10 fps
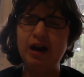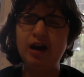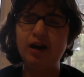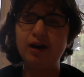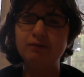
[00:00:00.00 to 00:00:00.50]

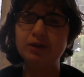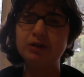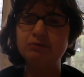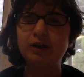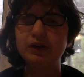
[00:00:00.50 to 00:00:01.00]

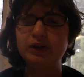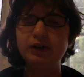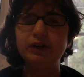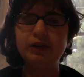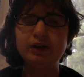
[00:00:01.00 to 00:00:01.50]
Her
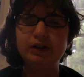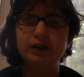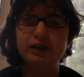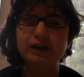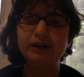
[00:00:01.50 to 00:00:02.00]
mother
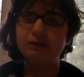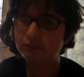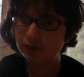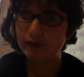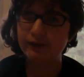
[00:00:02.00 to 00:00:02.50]
in the
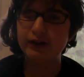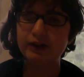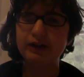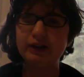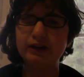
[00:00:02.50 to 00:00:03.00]

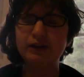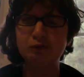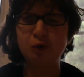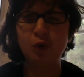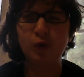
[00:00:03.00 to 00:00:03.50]
movie is
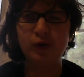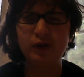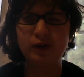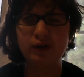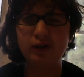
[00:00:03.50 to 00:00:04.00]

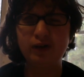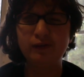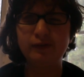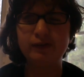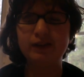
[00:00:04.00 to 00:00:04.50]
more of